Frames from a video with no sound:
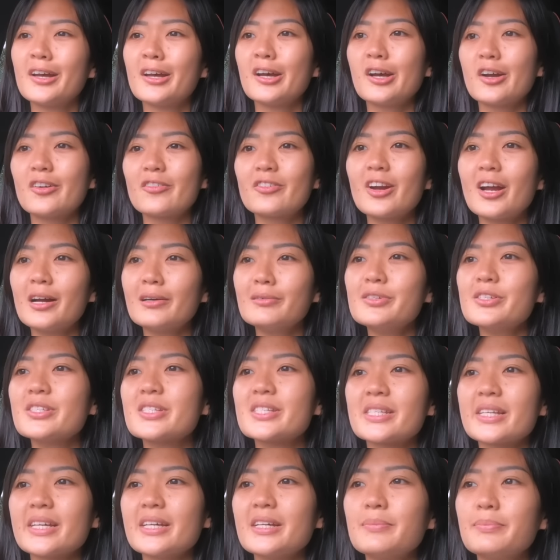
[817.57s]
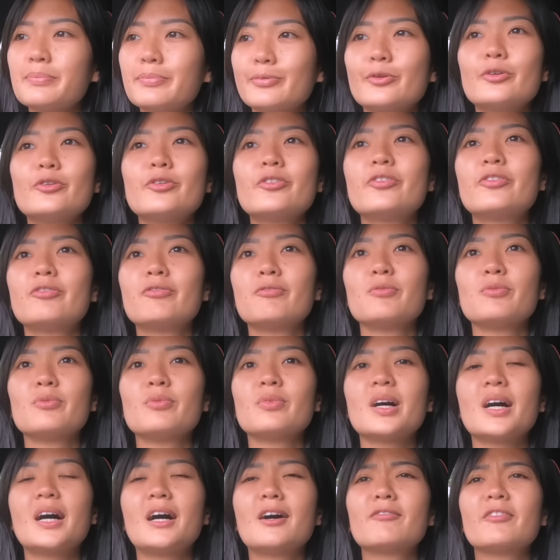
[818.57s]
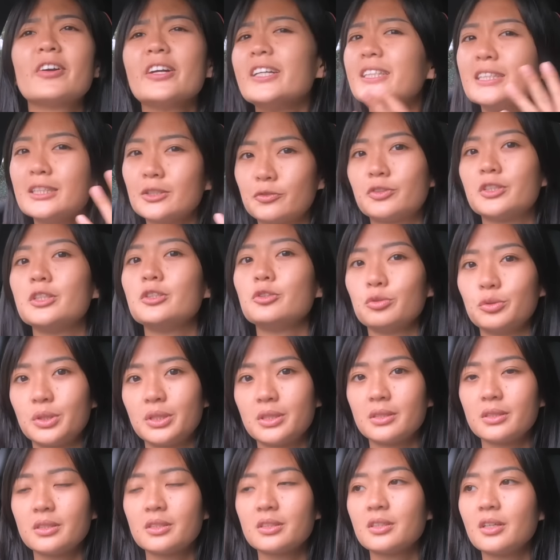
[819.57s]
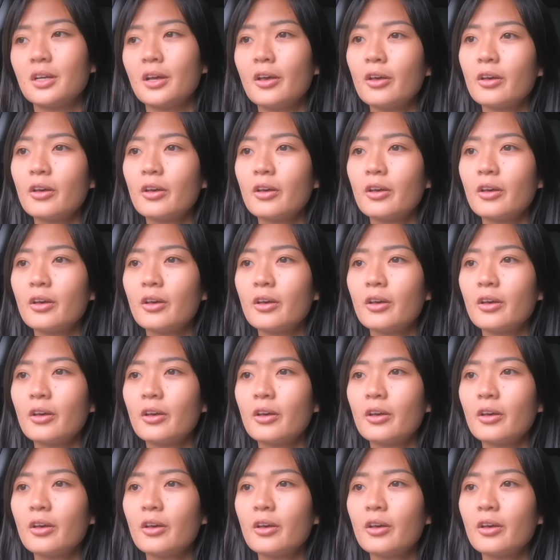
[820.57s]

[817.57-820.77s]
However, I would say both are very different uses.